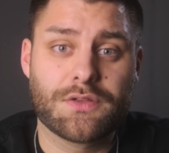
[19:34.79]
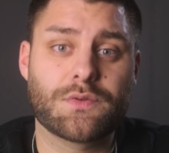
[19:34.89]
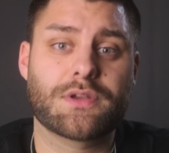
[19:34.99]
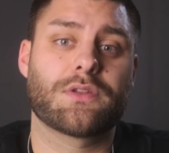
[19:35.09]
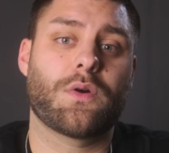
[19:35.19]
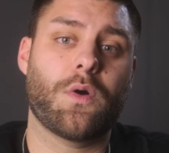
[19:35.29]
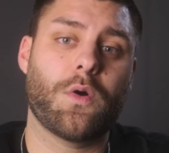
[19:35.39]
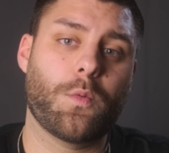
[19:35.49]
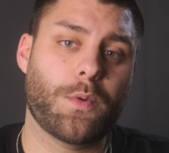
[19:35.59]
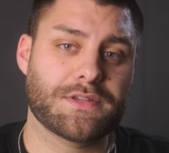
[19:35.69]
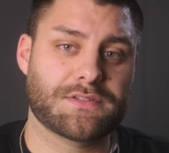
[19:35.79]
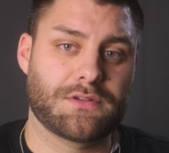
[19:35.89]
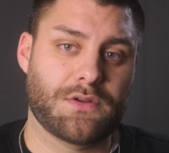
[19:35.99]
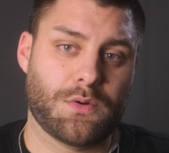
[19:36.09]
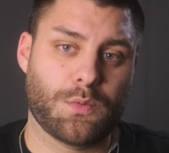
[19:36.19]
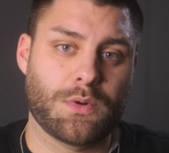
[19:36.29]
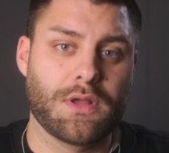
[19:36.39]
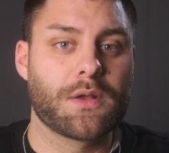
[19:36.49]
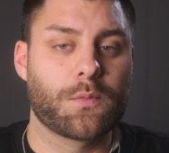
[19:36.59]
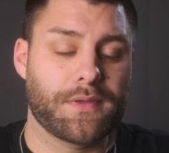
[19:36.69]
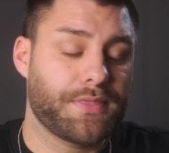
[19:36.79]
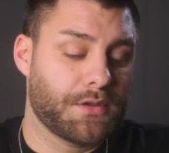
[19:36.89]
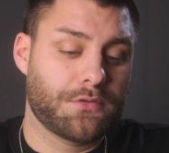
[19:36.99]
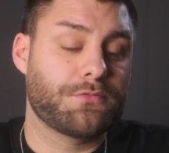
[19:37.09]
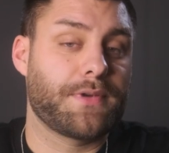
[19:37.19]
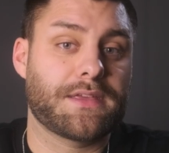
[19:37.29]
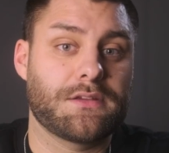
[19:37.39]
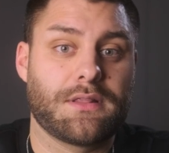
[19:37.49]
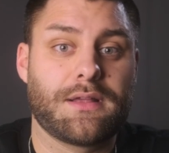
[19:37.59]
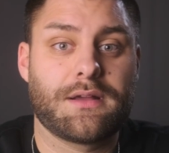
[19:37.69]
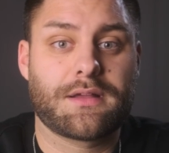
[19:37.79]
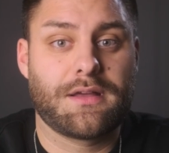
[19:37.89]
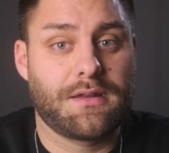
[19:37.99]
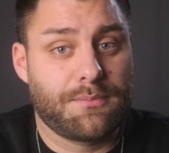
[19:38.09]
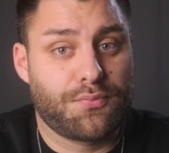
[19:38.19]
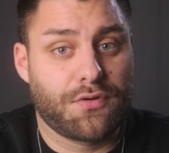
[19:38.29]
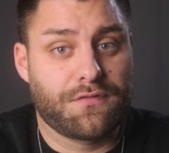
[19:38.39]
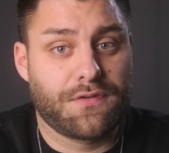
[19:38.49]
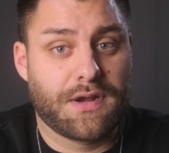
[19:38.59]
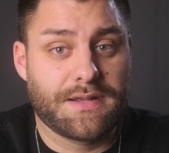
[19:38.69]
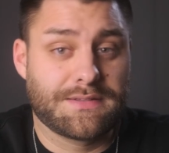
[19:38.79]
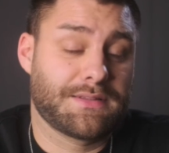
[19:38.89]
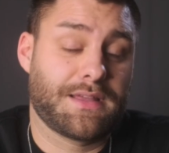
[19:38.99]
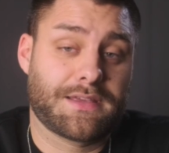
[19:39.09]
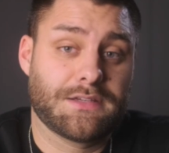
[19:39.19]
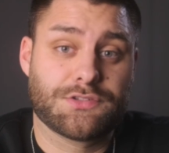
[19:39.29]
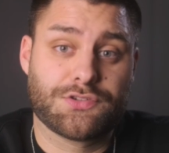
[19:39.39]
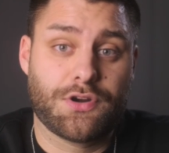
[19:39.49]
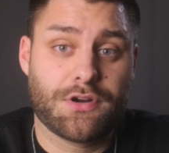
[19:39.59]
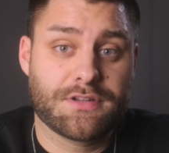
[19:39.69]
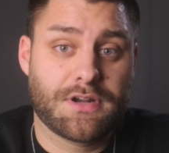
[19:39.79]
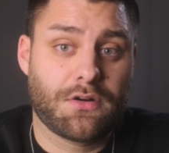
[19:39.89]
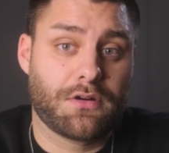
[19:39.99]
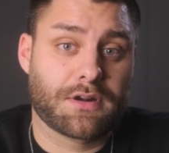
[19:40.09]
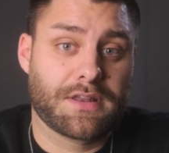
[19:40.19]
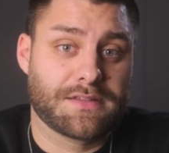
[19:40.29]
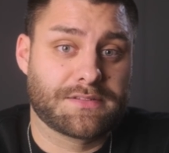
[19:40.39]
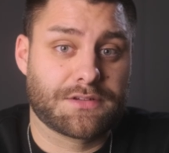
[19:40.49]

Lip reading: you can always go with the regular color profiles like Eterna or Classic